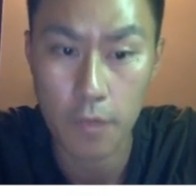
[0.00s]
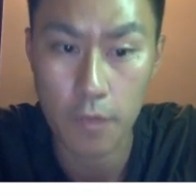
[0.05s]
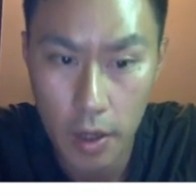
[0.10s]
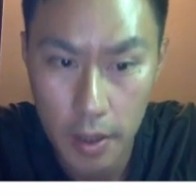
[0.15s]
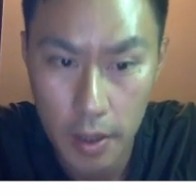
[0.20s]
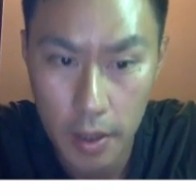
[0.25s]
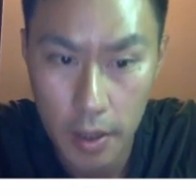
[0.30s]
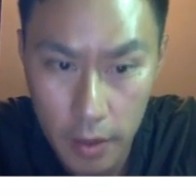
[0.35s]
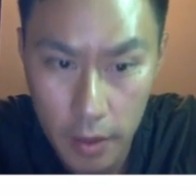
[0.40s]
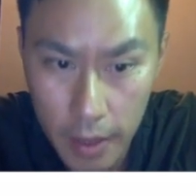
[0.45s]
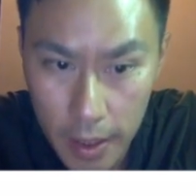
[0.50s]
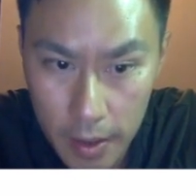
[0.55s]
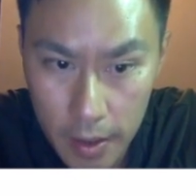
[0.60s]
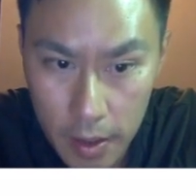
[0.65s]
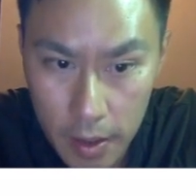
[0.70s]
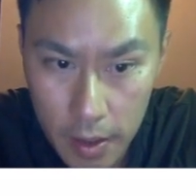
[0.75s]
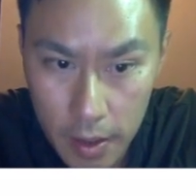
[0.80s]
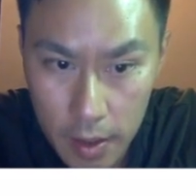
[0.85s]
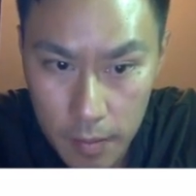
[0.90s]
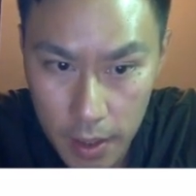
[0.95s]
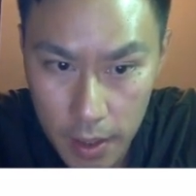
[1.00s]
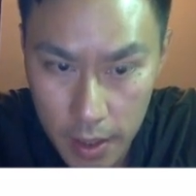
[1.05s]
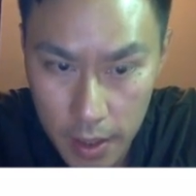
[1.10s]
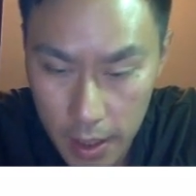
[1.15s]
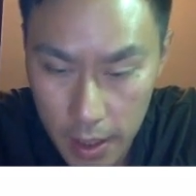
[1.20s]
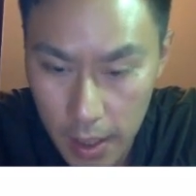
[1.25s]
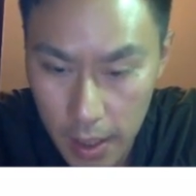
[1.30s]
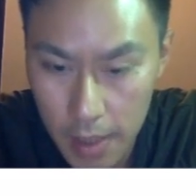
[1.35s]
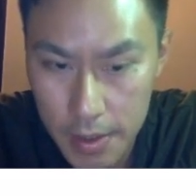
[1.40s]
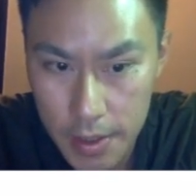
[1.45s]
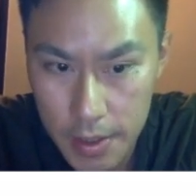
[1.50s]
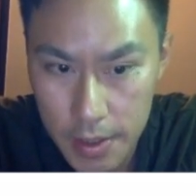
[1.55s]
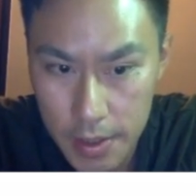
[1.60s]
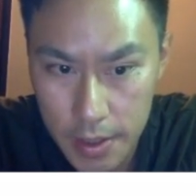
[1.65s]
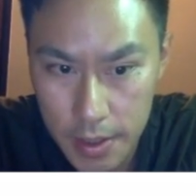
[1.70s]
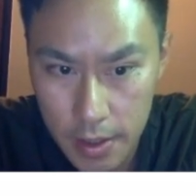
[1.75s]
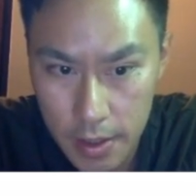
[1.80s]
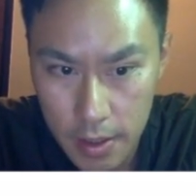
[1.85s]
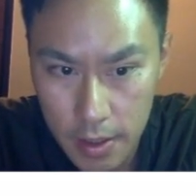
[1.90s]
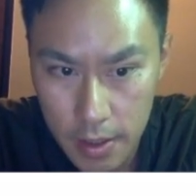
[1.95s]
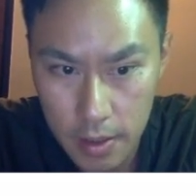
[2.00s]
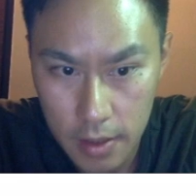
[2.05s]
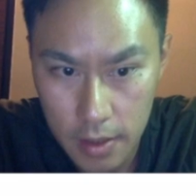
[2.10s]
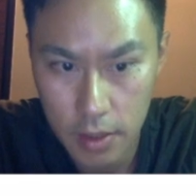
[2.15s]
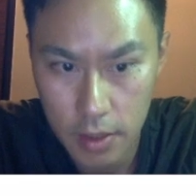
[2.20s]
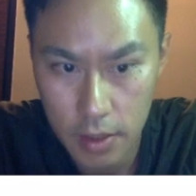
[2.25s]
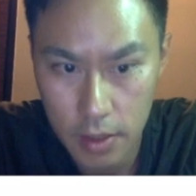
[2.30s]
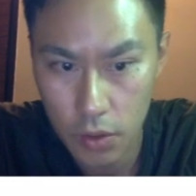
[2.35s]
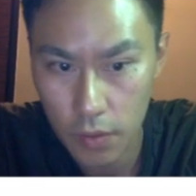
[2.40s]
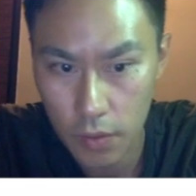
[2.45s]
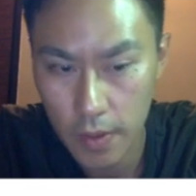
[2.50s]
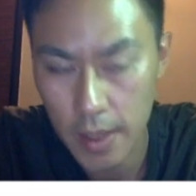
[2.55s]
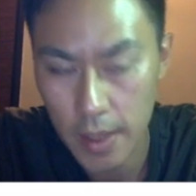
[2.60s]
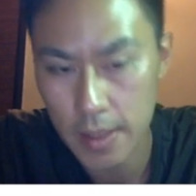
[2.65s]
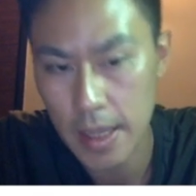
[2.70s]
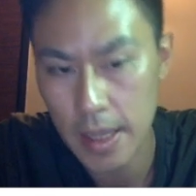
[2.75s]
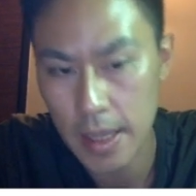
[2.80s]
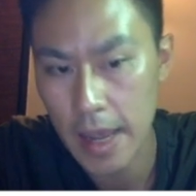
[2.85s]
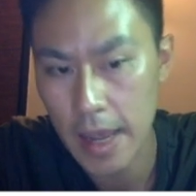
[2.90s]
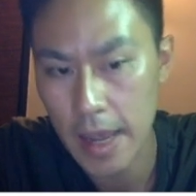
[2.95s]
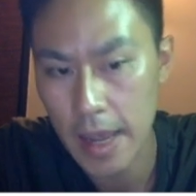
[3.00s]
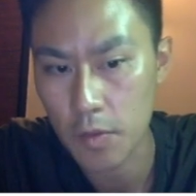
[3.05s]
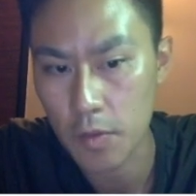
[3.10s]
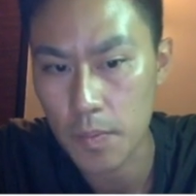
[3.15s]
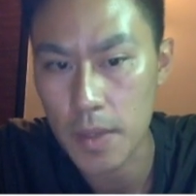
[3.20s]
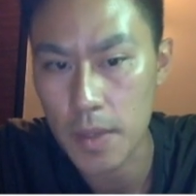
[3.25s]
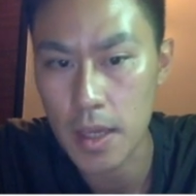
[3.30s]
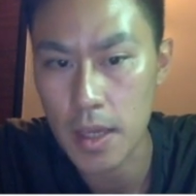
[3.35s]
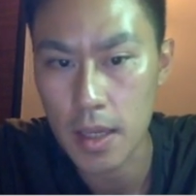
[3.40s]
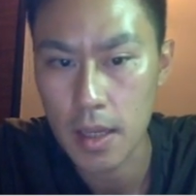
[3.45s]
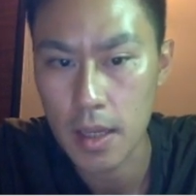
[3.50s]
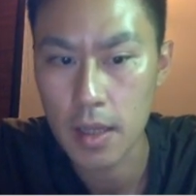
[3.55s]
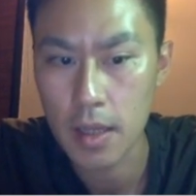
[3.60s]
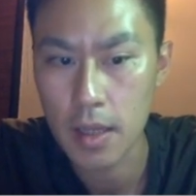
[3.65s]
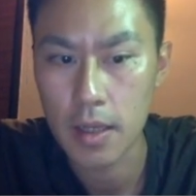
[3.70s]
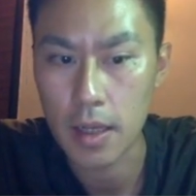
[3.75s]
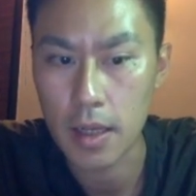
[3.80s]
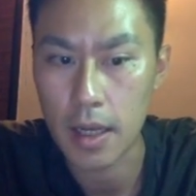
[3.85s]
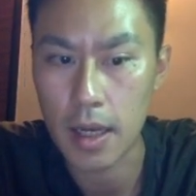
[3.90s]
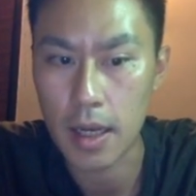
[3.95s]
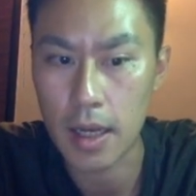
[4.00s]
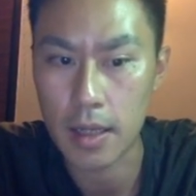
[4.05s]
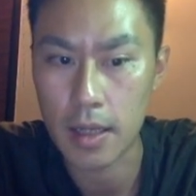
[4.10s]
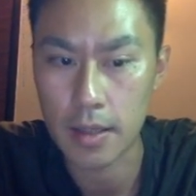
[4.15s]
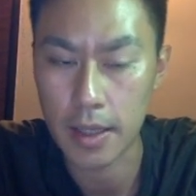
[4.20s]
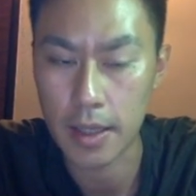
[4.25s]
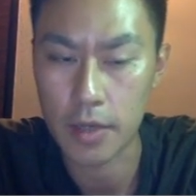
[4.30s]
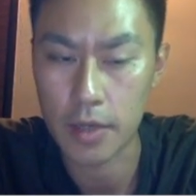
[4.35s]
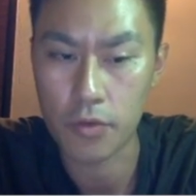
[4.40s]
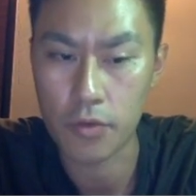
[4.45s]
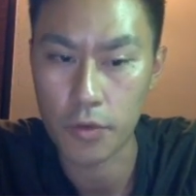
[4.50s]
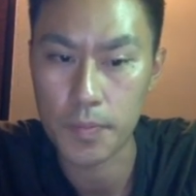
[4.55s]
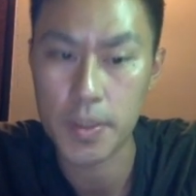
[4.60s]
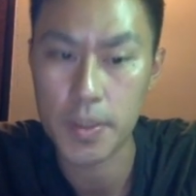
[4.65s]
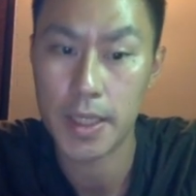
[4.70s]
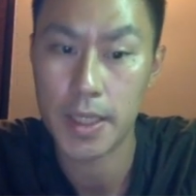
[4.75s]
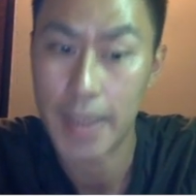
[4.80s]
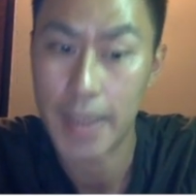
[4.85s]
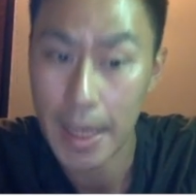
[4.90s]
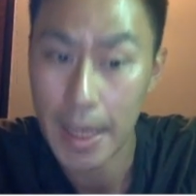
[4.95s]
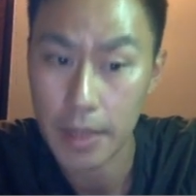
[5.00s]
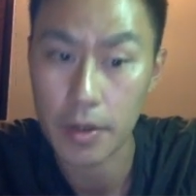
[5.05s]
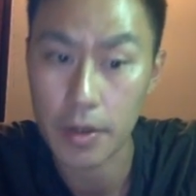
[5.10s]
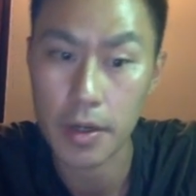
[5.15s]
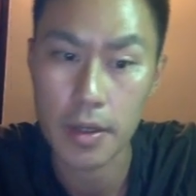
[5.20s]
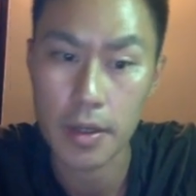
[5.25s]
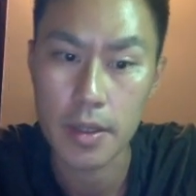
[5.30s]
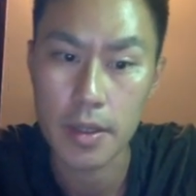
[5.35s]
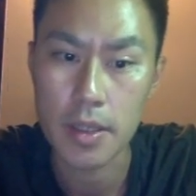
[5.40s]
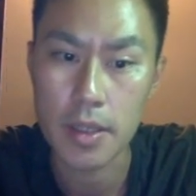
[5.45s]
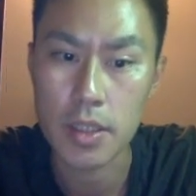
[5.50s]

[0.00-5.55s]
okay? Because the 2 things have to be grouped together.